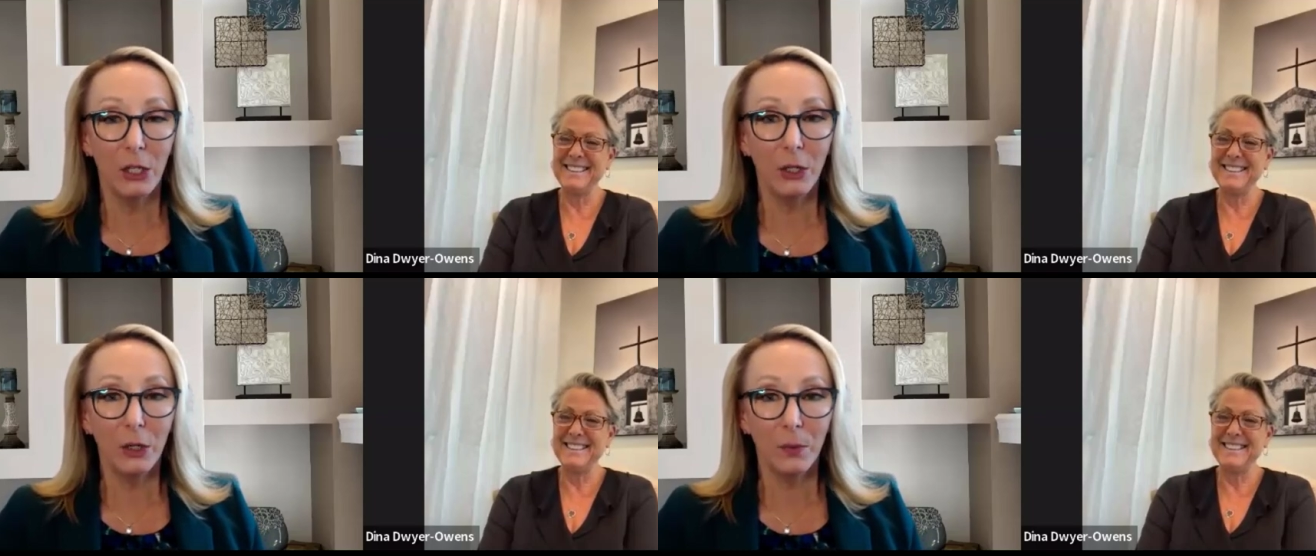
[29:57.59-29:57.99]

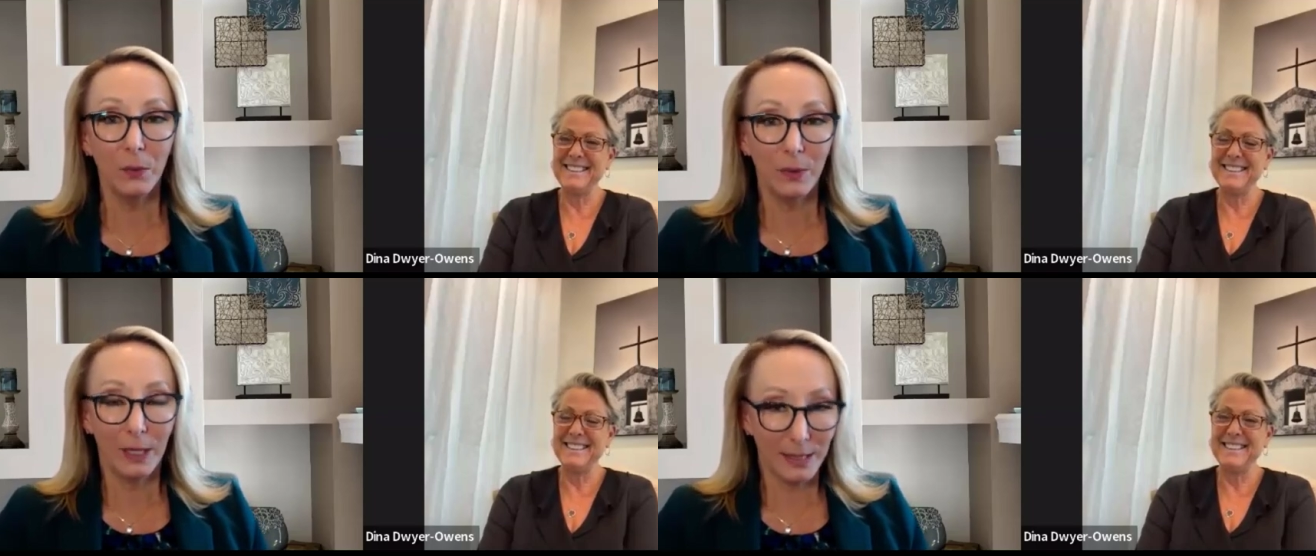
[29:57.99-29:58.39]
Speaker 1: you
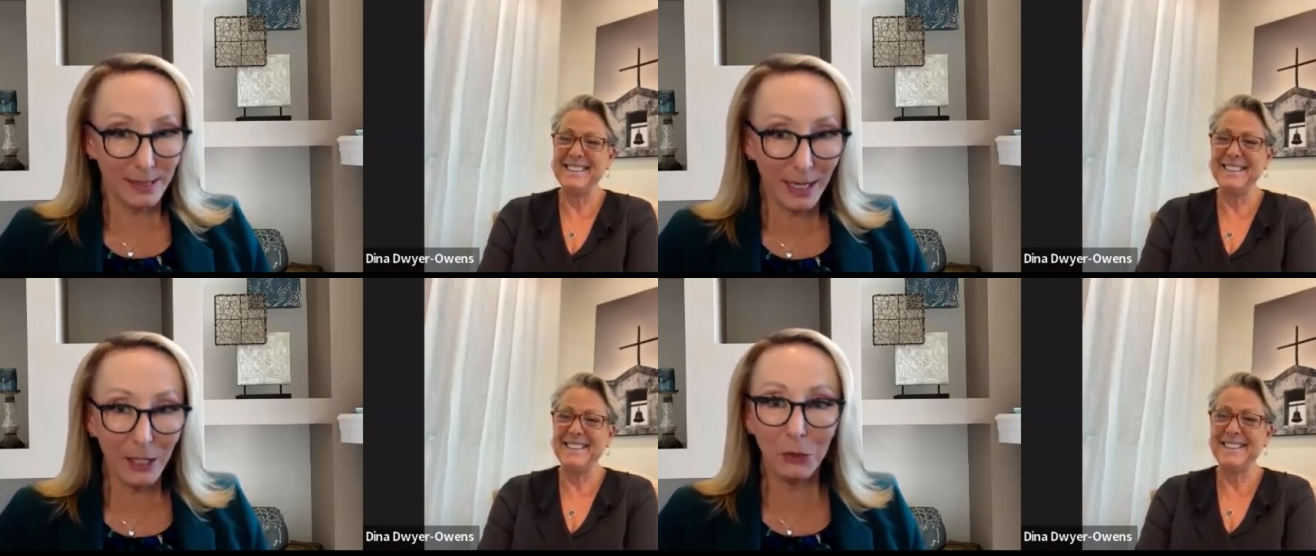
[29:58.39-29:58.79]
know, as
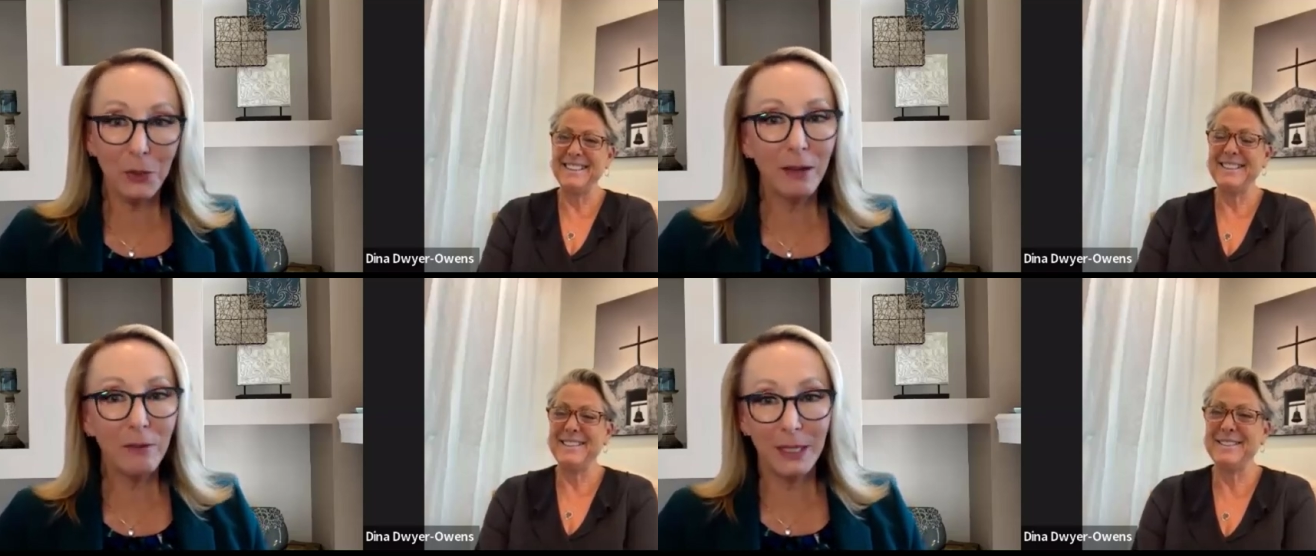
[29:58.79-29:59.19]
I said,
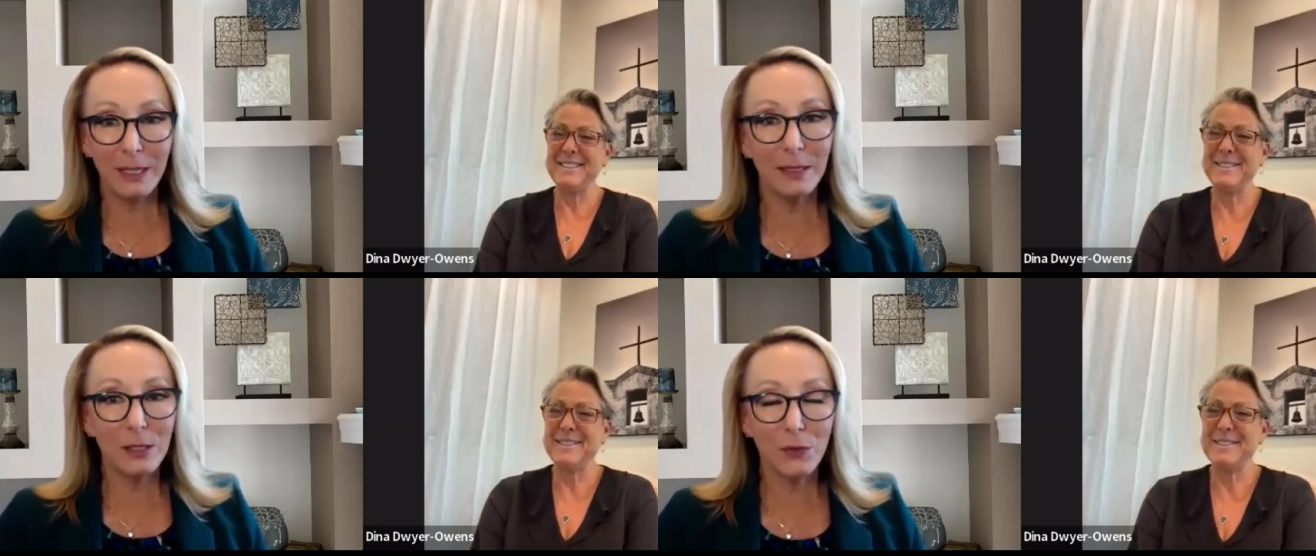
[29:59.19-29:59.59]
you and I've
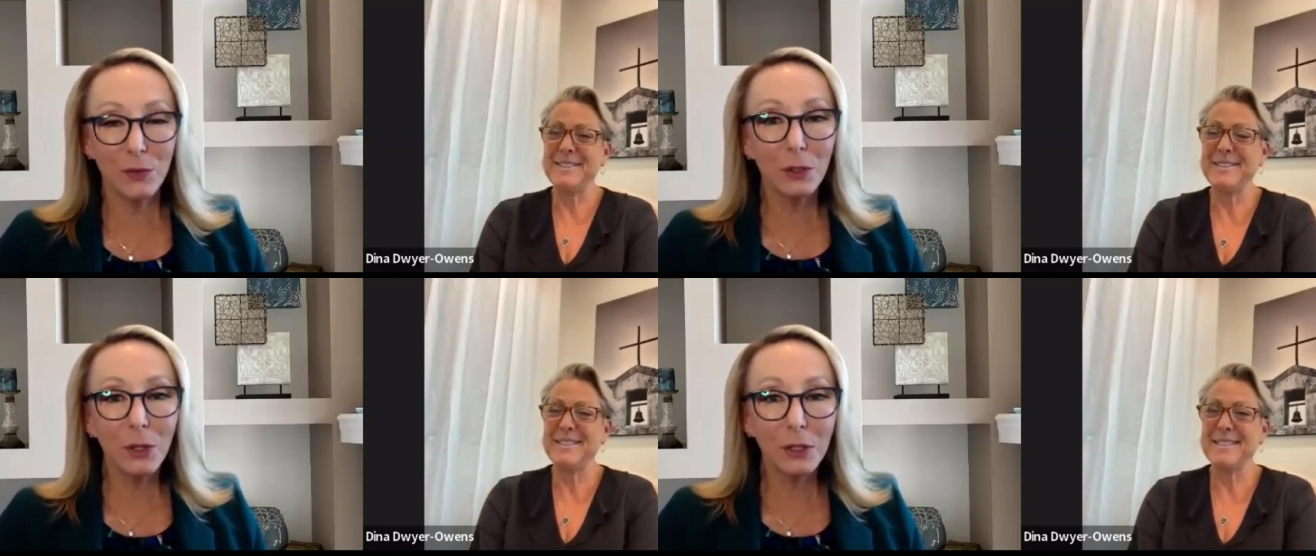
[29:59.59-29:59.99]
been in this
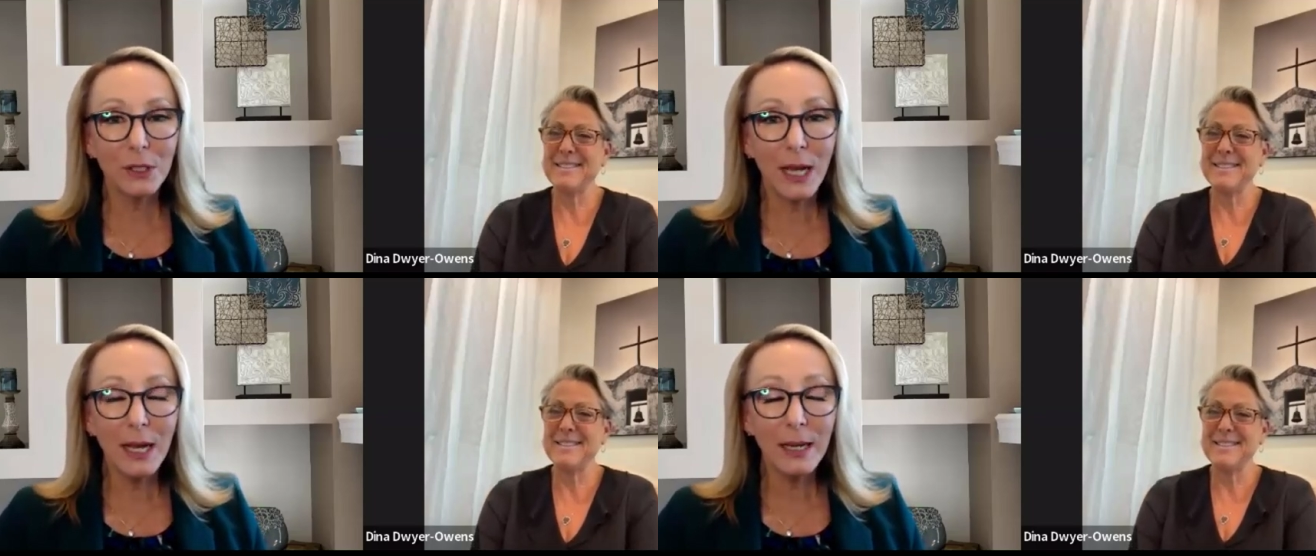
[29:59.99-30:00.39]
for a
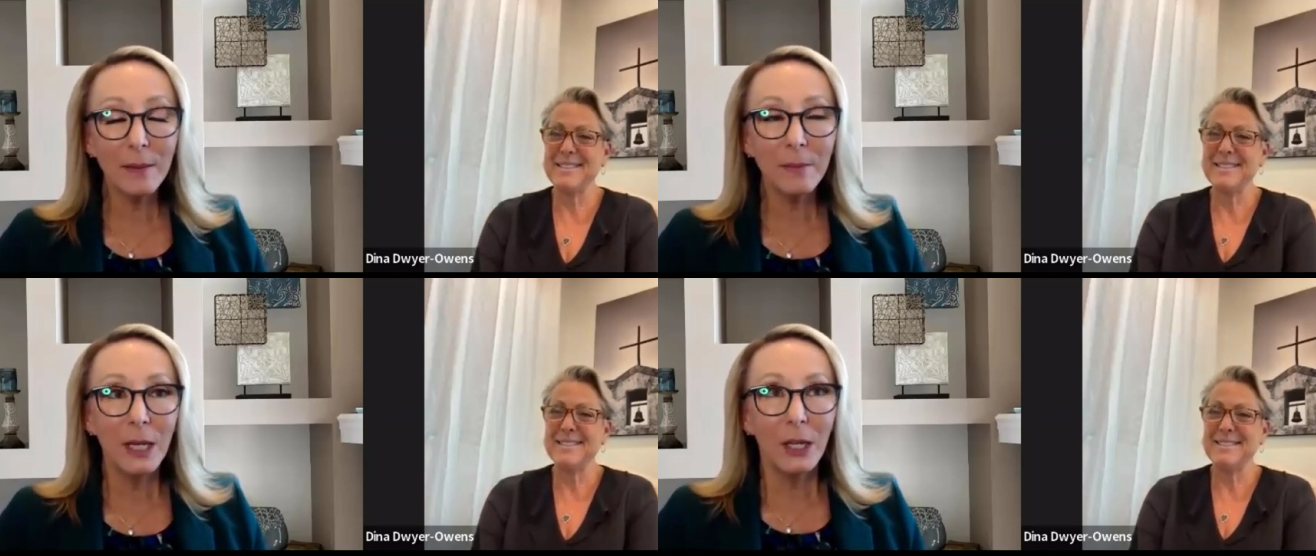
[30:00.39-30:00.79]
long
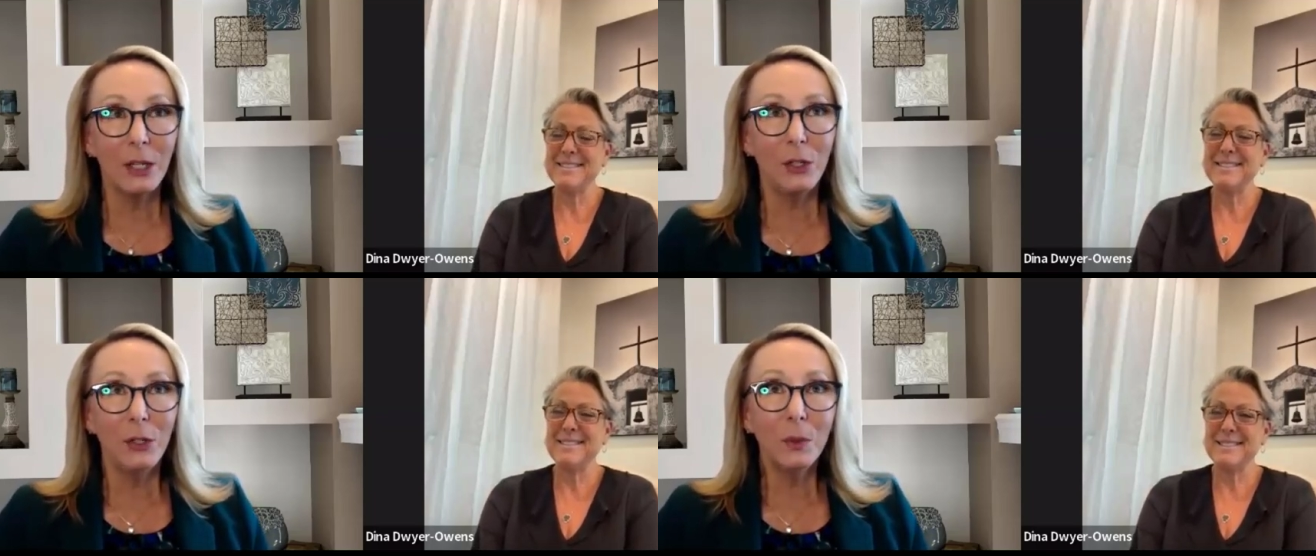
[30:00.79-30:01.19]
time.
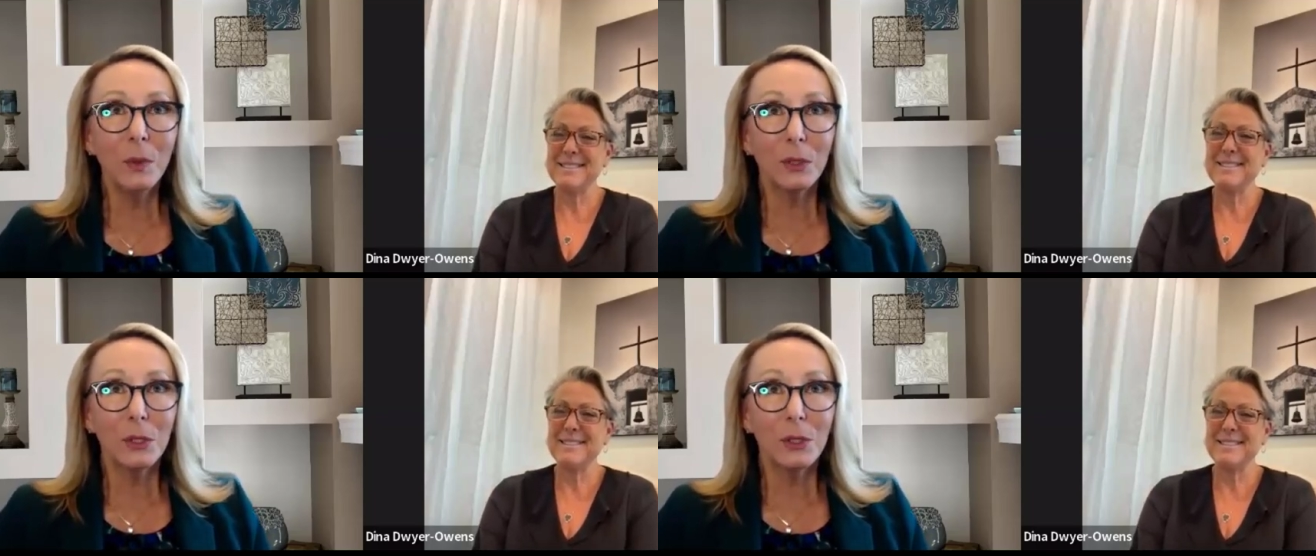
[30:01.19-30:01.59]

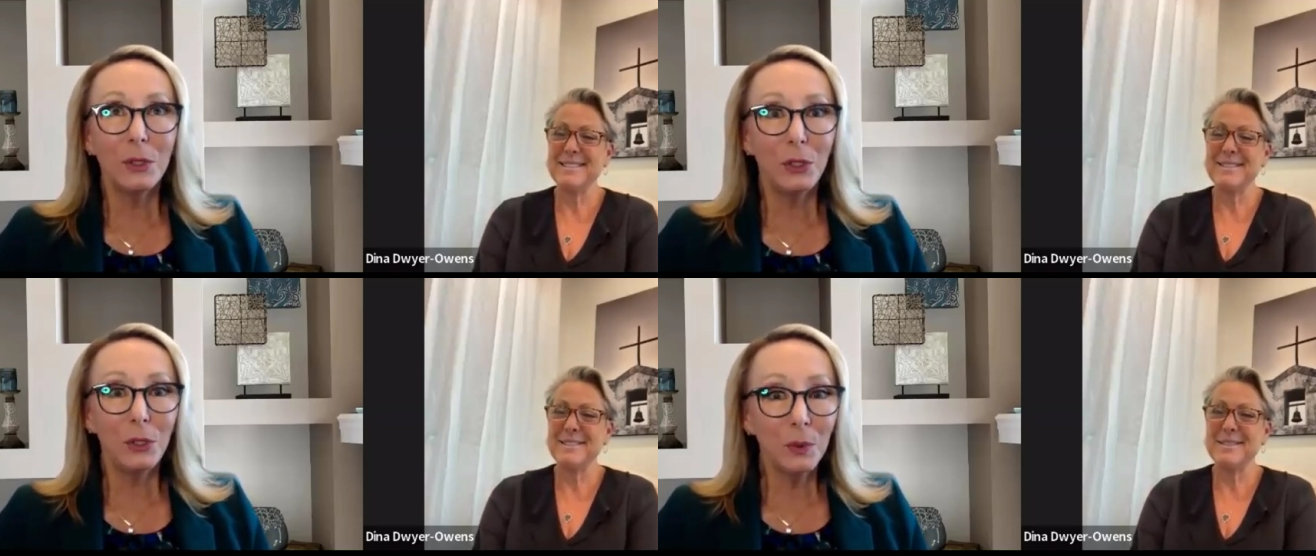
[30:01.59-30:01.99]
You were
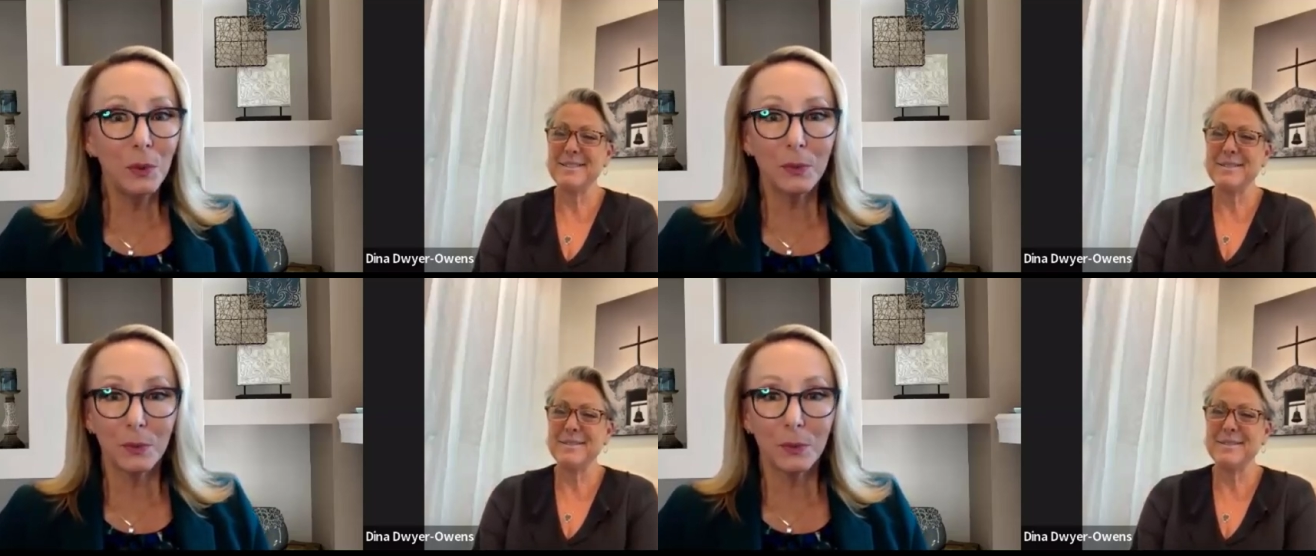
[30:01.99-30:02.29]
you